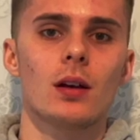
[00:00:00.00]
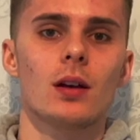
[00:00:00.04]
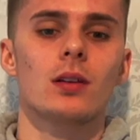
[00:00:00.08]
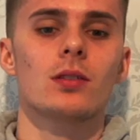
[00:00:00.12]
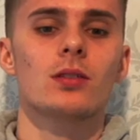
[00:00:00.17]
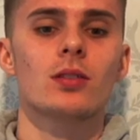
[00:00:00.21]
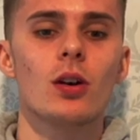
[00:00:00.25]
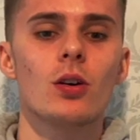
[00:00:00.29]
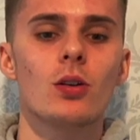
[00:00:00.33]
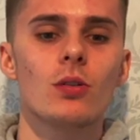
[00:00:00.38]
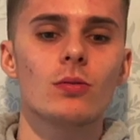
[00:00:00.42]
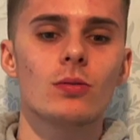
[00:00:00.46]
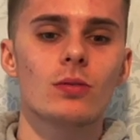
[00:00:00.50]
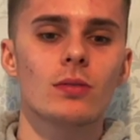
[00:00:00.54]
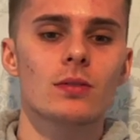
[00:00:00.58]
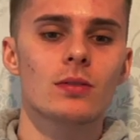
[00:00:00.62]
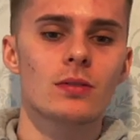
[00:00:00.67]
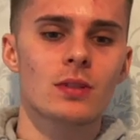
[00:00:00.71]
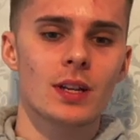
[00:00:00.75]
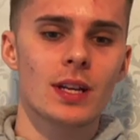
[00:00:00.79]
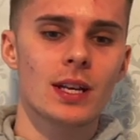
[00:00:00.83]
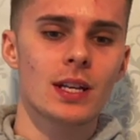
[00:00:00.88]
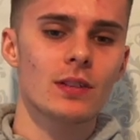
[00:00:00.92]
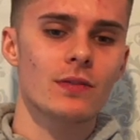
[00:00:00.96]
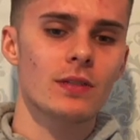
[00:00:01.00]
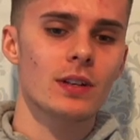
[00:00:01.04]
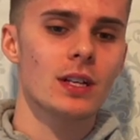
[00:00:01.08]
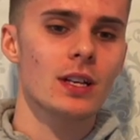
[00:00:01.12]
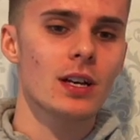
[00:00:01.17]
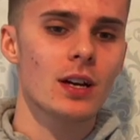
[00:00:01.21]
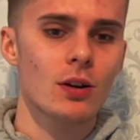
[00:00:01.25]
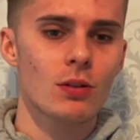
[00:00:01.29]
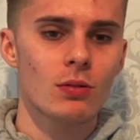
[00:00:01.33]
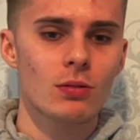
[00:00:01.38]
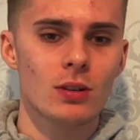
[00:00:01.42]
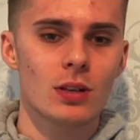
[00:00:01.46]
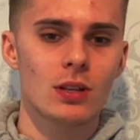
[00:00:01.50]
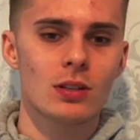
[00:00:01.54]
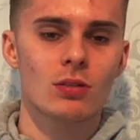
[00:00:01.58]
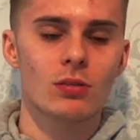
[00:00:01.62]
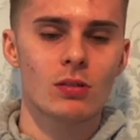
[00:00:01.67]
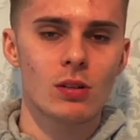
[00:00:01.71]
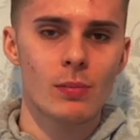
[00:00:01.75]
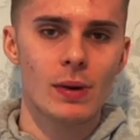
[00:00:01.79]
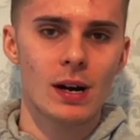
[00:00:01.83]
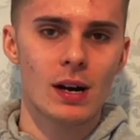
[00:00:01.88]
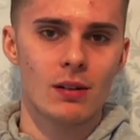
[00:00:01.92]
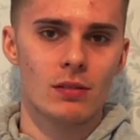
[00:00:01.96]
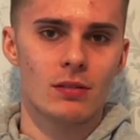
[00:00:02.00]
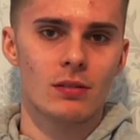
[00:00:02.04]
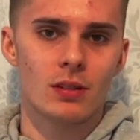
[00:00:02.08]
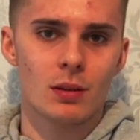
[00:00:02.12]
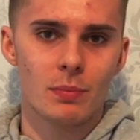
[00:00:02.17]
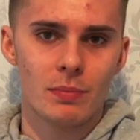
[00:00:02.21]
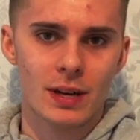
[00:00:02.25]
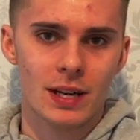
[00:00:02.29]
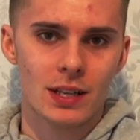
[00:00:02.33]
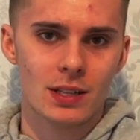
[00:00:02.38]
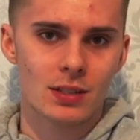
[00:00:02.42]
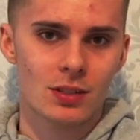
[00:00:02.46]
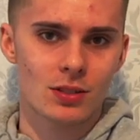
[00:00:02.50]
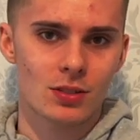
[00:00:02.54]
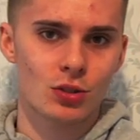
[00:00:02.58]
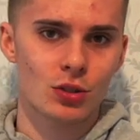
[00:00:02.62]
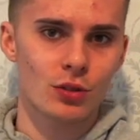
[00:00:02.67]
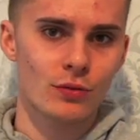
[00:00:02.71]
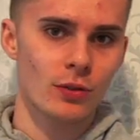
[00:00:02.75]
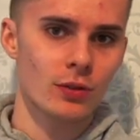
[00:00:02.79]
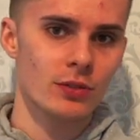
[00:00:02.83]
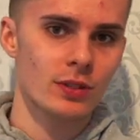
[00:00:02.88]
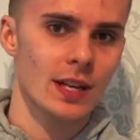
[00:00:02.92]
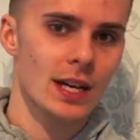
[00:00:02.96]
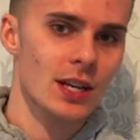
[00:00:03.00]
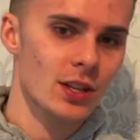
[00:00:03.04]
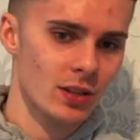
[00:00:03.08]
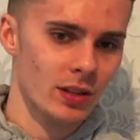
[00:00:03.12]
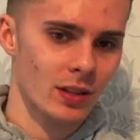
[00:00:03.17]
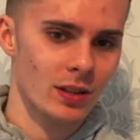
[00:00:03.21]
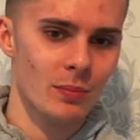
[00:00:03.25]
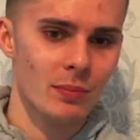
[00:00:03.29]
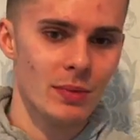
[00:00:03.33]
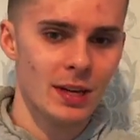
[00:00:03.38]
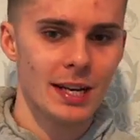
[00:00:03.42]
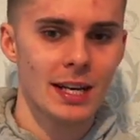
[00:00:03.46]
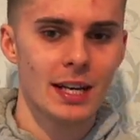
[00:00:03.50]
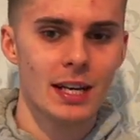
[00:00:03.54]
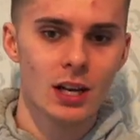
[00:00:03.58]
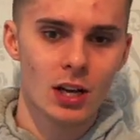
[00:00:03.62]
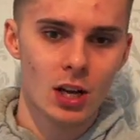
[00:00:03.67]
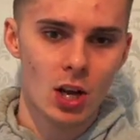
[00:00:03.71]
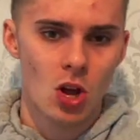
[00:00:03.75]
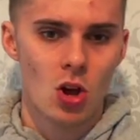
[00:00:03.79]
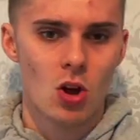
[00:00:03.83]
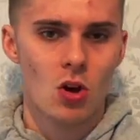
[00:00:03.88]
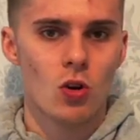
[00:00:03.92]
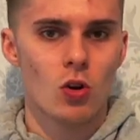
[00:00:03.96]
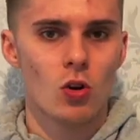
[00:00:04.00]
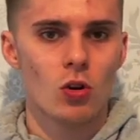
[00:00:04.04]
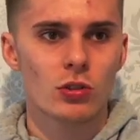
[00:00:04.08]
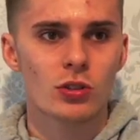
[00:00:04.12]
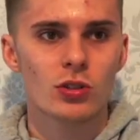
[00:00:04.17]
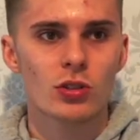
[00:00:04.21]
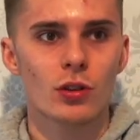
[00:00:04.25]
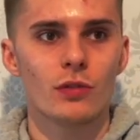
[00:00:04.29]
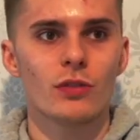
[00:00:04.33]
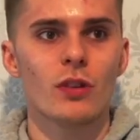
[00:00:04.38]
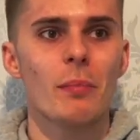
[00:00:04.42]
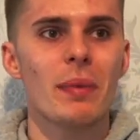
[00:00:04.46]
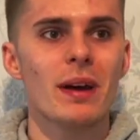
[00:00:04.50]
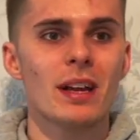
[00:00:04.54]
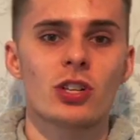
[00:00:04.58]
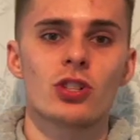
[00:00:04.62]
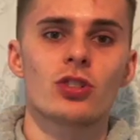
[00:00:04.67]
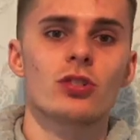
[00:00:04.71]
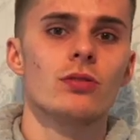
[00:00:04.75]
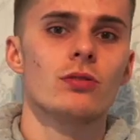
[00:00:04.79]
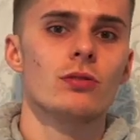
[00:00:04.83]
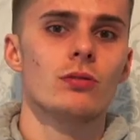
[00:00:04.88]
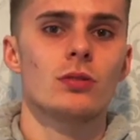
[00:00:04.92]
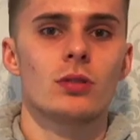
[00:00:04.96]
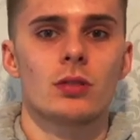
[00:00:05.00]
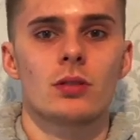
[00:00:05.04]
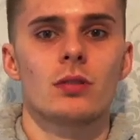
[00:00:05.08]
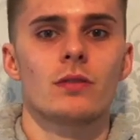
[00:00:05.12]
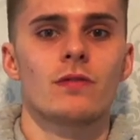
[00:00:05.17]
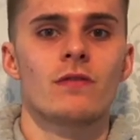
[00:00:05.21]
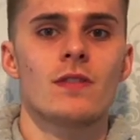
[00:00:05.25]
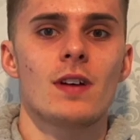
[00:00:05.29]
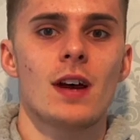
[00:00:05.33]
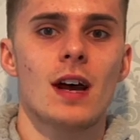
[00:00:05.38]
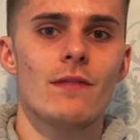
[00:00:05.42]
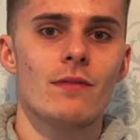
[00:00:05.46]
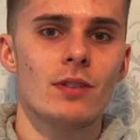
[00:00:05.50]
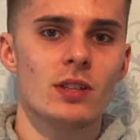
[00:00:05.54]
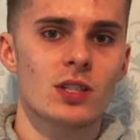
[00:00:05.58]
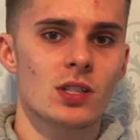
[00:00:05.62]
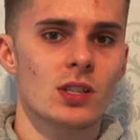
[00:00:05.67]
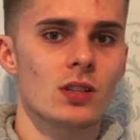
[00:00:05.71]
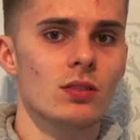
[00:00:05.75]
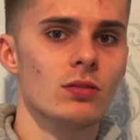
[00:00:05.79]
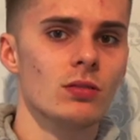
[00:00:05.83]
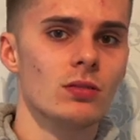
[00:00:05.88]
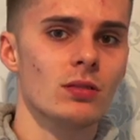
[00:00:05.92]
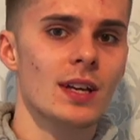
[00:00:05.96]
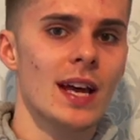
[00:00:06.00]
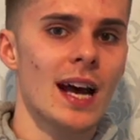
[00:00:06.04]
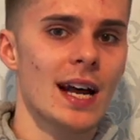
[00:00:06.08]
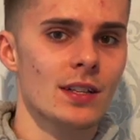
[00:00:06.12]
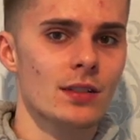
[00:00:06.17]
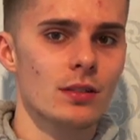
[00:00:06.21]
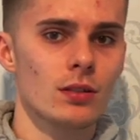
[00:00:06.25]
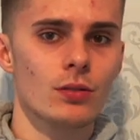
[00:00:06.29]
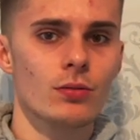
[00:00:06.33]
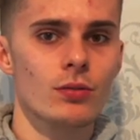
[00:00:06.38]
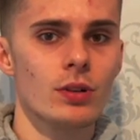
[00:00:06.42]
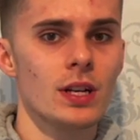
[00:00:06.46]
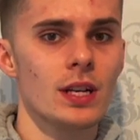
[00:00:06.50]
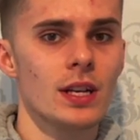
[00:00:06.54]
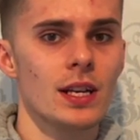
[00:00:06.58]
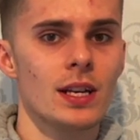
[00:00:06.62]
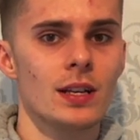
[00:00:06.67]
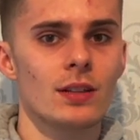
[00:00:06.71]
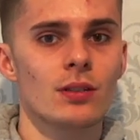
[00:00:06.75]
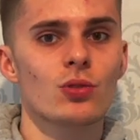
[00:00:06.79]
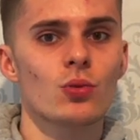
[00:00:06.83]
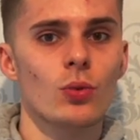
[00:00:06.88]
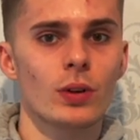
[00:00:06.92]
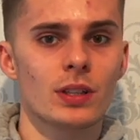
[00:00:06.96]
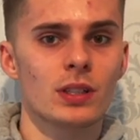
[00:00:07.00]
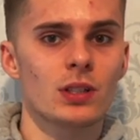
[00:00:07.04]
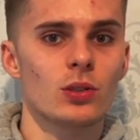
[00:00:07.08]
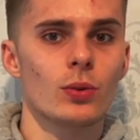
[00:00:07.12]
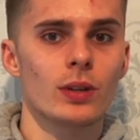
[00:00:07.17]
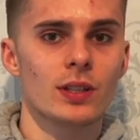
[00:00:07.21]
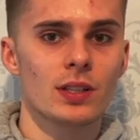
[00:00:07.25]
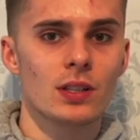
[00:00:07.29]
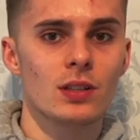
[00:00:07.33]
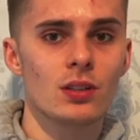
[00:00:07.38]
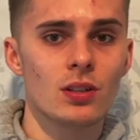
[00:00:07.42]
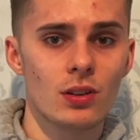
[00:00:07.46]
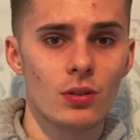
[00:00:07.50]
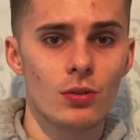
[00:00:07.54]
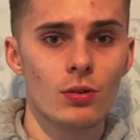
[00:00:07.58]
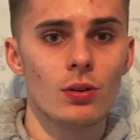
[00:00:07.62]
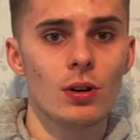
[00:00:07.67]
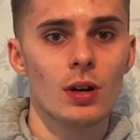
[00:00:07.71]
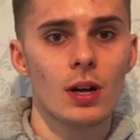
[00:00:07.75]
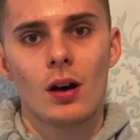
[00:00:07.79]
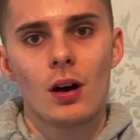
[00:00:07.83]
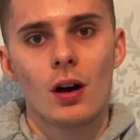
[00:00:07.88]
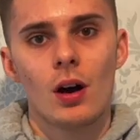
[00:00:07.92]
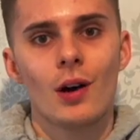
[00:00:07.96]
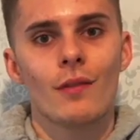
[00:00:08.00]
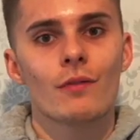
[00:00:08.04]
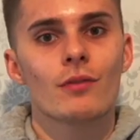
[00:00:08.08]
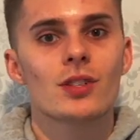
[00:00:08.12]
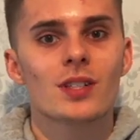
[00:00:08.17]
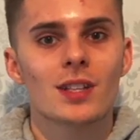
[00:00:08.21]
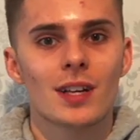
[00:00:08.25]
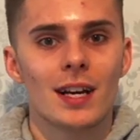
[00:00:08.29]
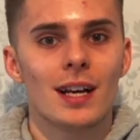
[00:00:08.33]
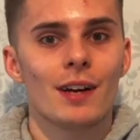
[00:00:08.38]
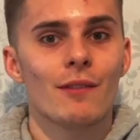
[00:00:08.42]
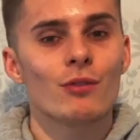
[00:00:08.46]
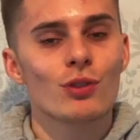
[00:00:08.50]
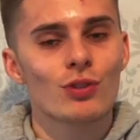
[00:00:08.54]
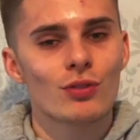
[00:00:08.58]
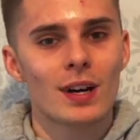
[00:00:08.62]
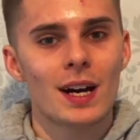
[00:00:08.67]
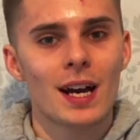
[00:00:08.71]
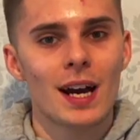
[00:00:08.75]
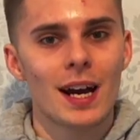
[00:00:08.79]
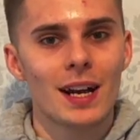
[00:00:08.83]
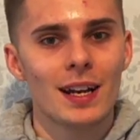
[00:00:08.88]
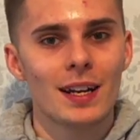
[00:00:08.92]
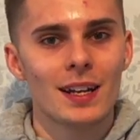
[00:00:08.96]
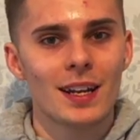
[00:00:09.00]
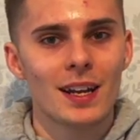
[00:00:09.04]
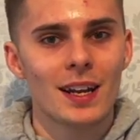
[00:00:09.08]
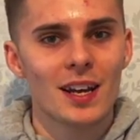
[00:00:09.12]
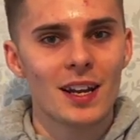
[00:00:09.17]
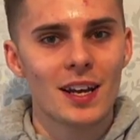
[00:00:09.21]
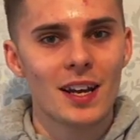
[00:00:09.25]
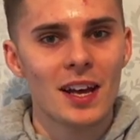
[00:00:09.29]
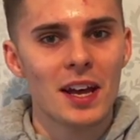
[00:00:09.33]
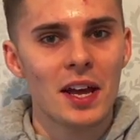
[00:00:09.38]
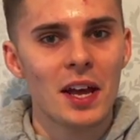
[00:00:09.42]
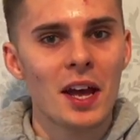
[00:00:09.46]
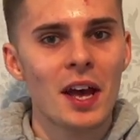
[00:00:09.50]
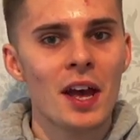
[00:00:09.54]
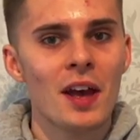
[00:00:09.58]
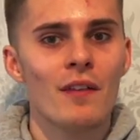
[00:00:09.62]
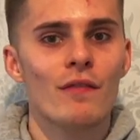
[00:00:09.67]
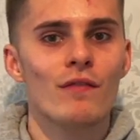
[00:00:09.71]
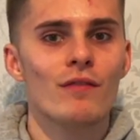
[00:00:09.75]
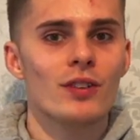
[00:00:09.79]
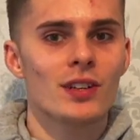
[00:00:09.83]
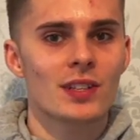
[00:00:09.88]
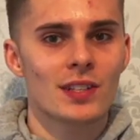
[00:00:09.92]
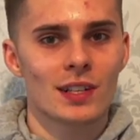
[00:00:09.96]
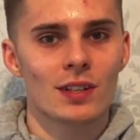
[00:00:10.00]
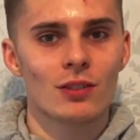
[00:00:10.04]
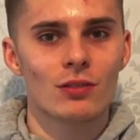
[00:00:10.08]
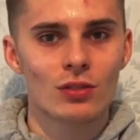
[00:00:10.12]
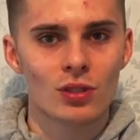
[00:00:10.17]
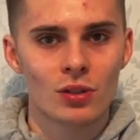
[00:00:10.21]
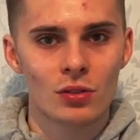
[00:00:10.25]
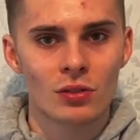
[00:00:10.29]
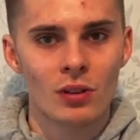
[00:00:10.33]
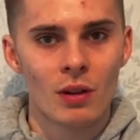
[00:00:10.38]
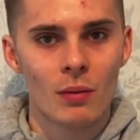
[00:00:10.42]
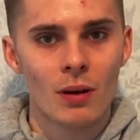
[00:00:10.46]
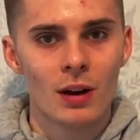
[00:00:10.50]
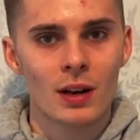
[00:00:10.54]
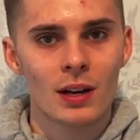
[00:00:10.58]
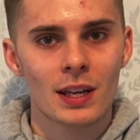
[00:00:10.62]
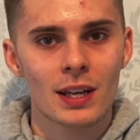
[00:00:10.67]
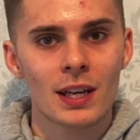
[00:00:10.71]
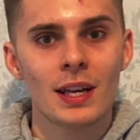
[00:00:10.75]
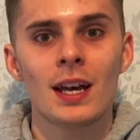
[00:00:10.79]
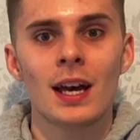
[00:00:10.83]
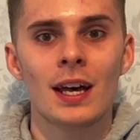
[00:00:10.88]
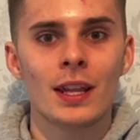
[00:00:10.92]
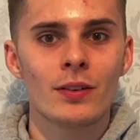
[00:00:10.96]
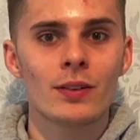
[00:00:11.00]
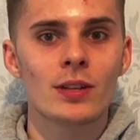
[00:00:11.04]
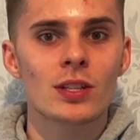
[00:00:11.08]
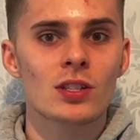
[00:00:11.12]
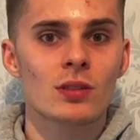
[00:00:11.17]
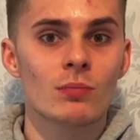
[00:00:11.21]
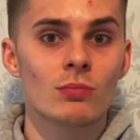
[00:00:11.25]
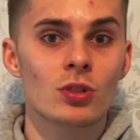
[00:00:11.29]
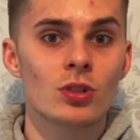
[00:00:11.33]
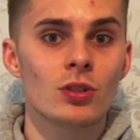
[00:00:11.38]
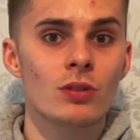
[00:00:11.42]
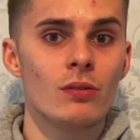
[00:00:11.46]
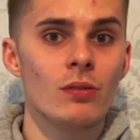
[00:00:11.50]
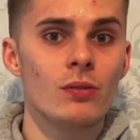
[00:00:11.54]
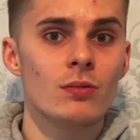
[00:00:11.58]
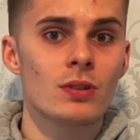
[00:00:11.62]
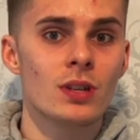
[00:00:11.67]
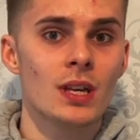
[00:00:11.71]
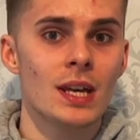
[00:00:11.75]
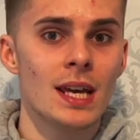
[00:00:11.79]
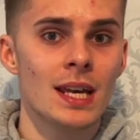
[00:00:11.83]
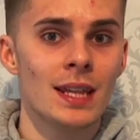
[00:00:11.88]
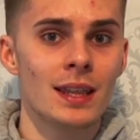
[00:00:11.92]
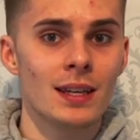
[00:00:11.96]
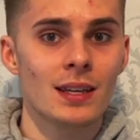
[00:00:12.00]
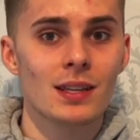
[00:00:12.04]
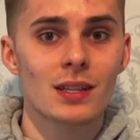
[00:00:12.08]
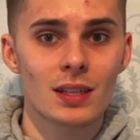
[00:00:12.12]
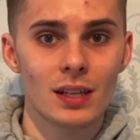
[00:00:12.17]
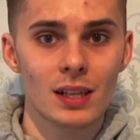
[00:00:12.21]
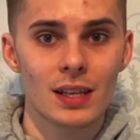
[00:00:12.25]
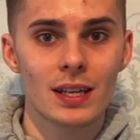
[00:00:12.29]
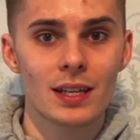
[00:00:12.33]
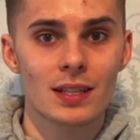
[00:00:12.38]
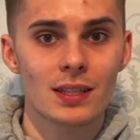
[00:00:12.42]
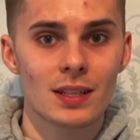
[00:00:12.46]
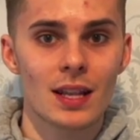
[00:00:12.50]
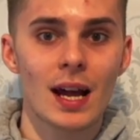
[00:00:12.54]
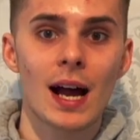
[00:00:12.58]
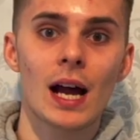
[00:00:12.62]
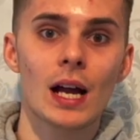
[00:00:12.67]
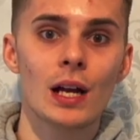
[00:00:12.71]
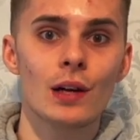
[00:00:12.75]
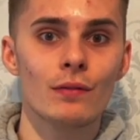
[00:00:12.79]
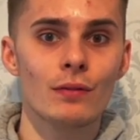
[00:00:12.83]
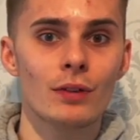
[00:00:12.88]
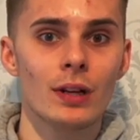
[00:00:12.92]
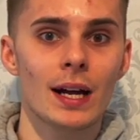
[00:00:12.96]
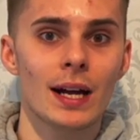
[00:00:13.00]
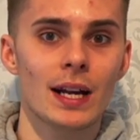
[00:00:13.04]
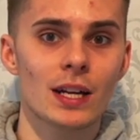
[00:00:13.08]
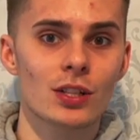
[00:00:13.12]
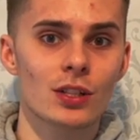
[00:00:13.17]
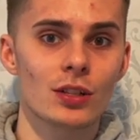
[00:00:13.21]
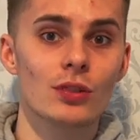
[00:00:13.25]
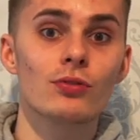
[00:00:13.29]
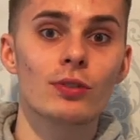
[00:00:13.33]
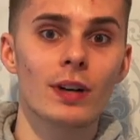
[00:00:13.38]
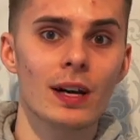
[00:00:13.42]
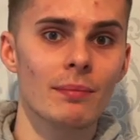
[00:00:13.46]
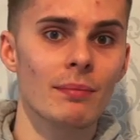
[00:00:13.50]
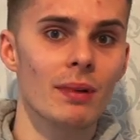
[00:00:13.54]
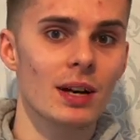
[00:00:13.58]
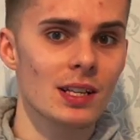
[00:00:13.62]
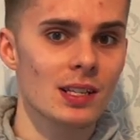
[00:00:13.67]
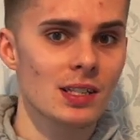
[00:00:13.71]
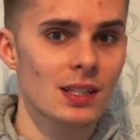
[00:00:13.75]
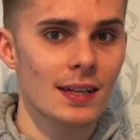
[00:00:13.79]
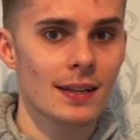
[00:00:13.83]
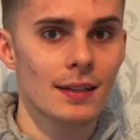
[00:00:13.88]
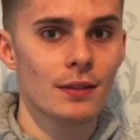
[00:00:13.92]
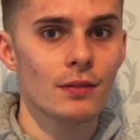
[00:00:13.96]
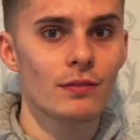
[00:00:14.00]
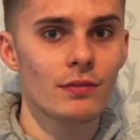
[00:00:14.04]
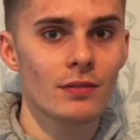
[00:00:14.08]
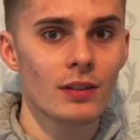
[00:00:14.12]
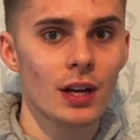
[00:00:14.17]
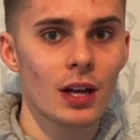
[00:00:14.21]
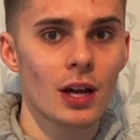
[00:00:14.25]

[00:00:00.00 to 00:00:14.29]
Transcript: So today's video is all about the best shoe rotation at the minute, or sort of the best shoes for every single category in 2022. Obviously, I haven't tried every single shoe on the market, and there is some shoes in this list that I haven't actually tried myself,